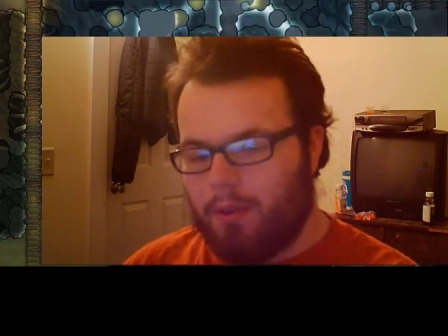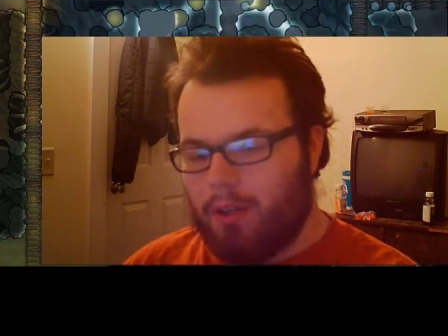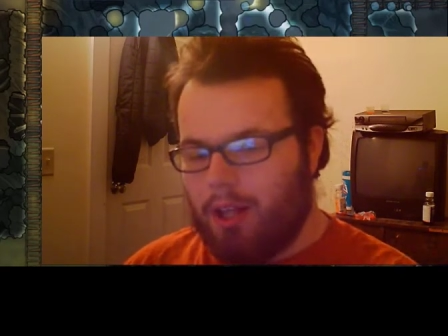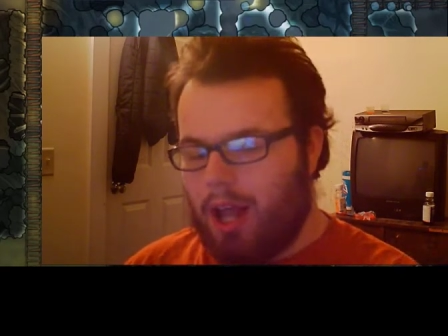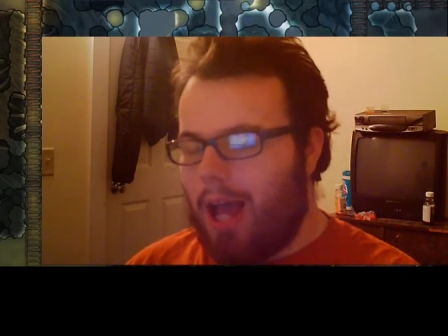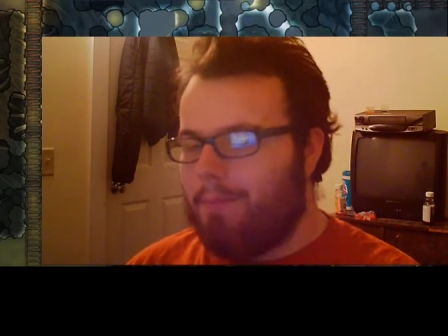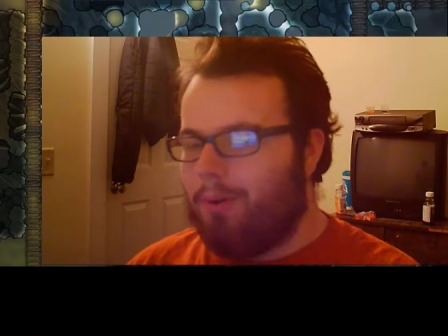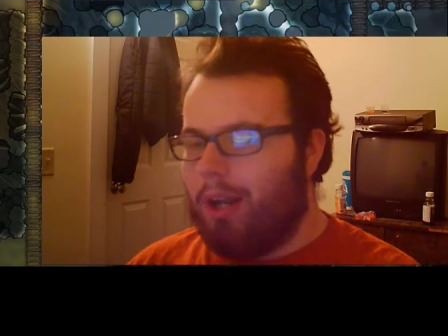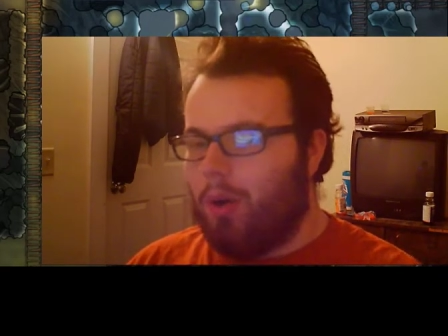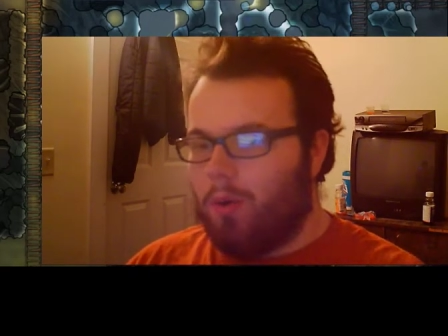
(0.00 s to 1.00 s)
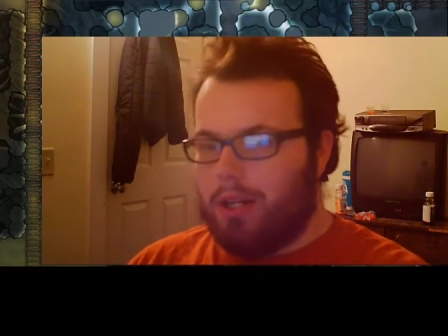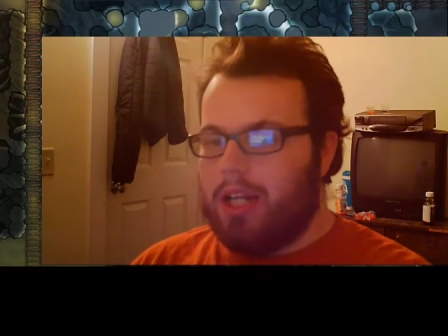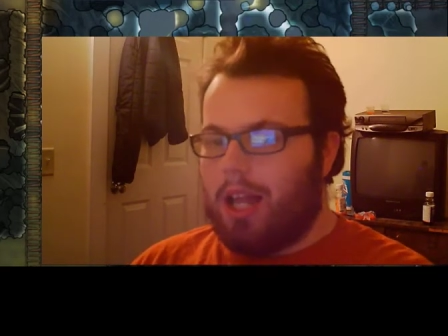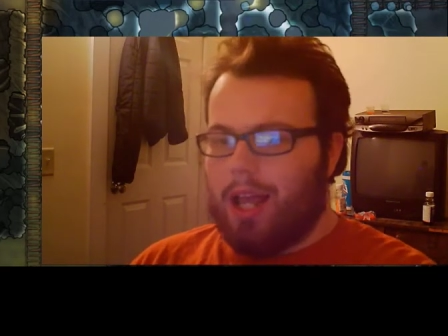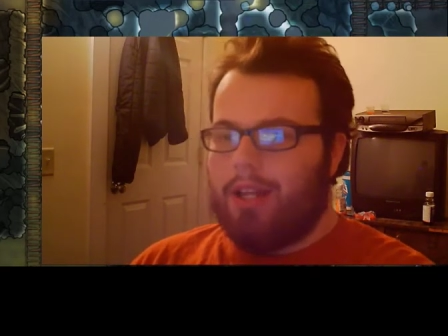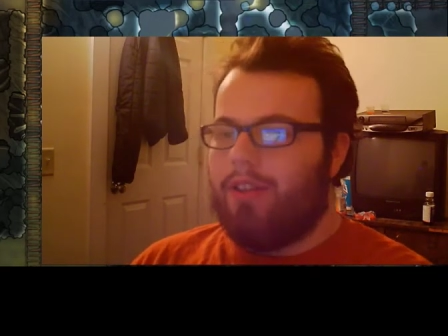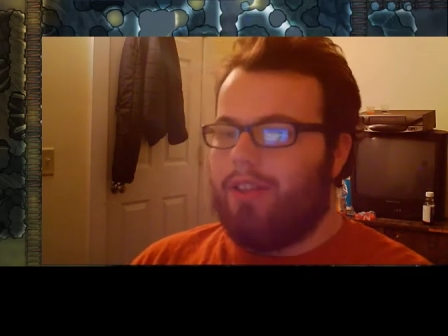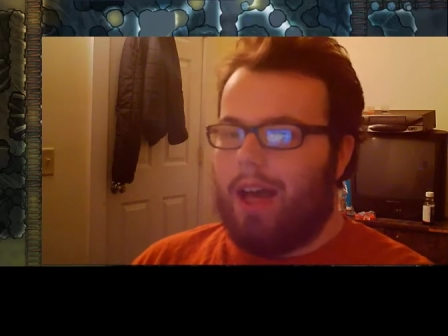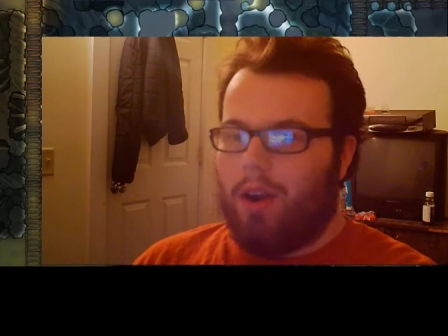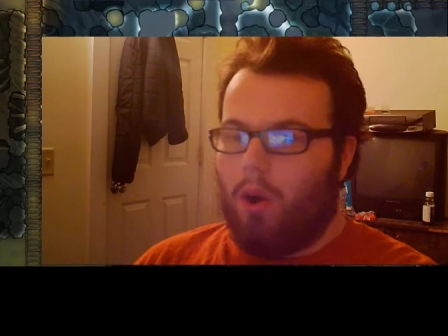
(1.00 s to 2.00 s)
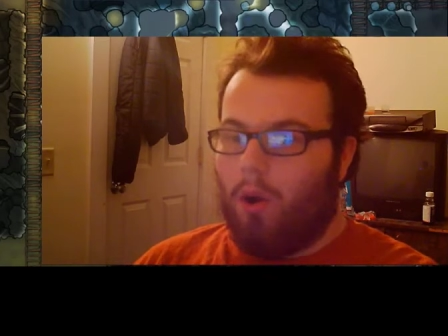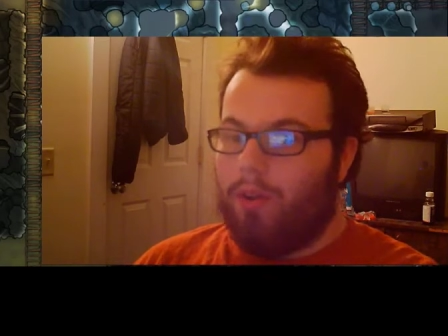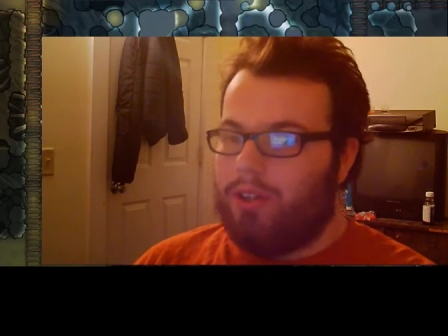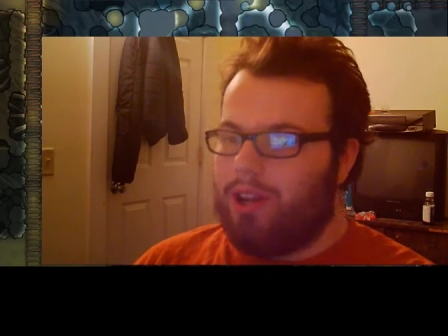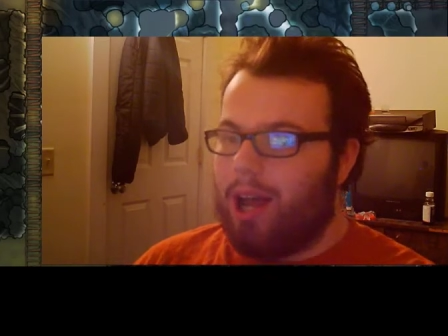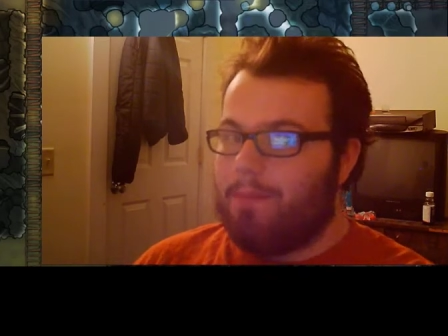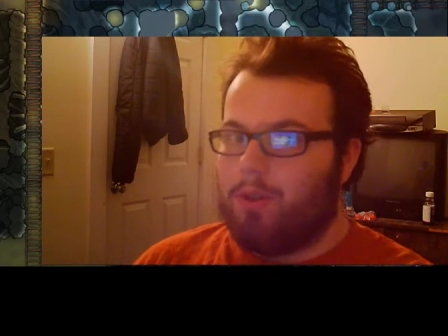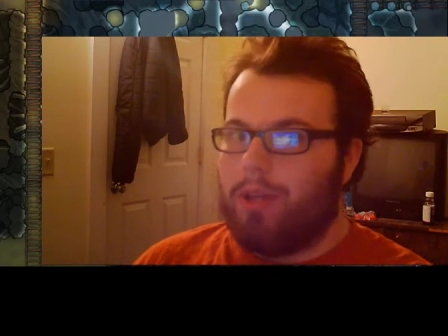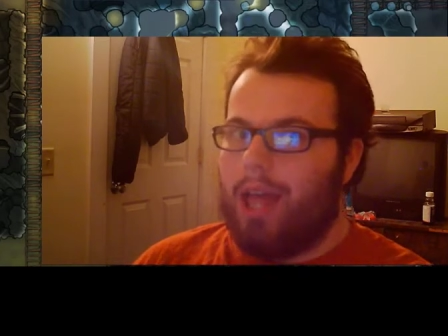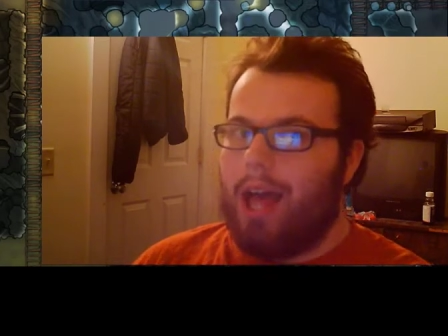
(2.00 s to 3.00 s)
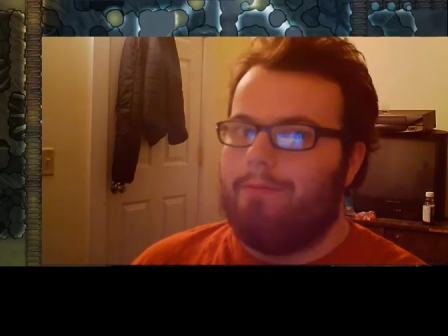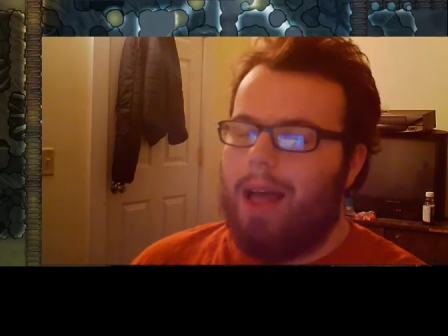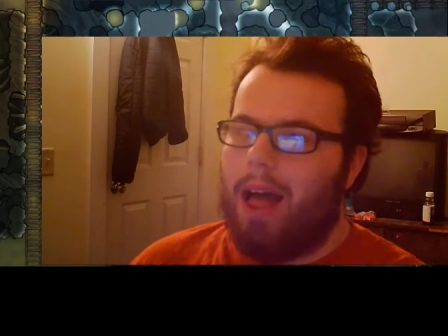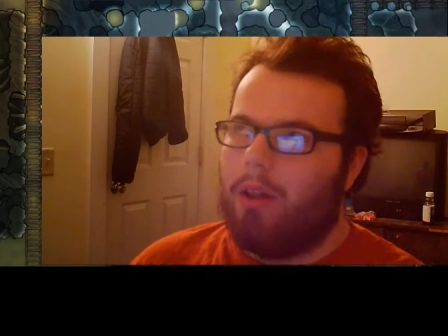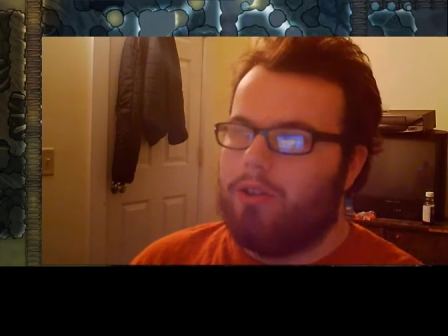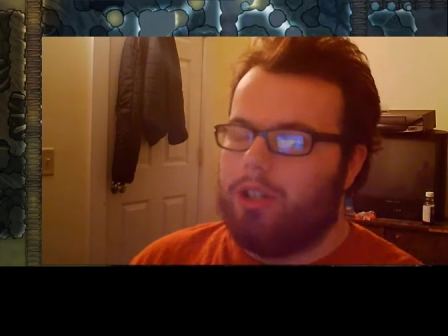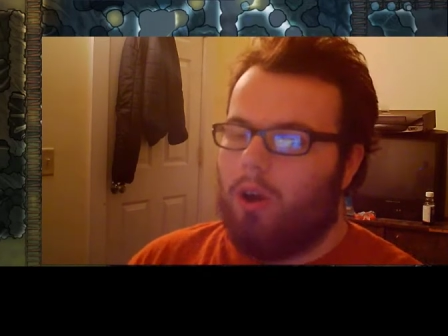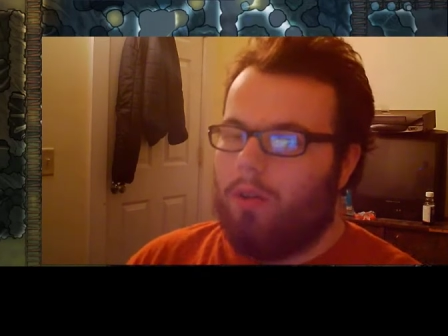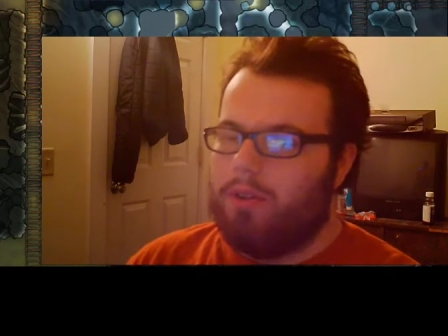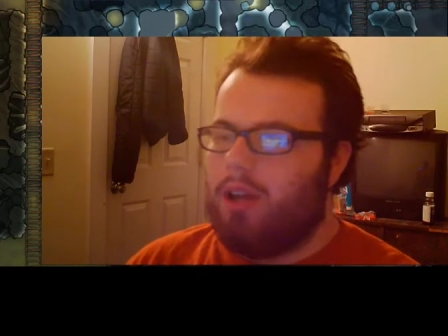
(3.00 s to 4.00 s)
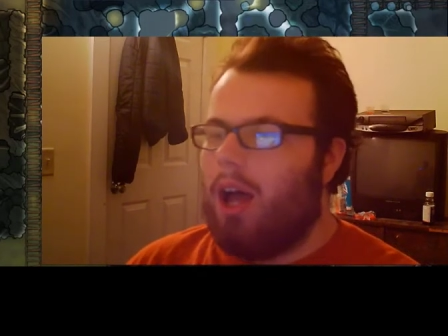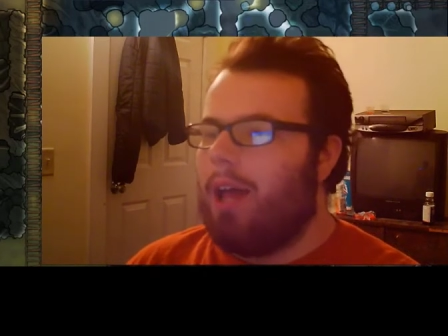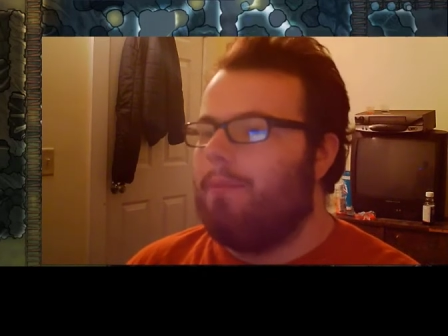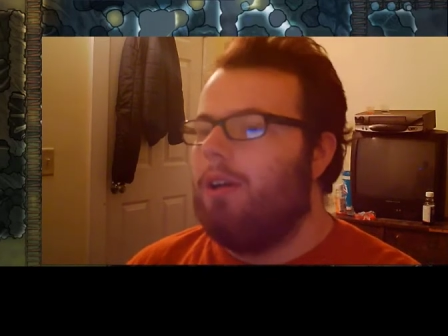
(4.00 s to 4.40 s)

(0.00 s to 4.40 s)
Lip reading: I priority 9 that all the time, so we have algae all the time.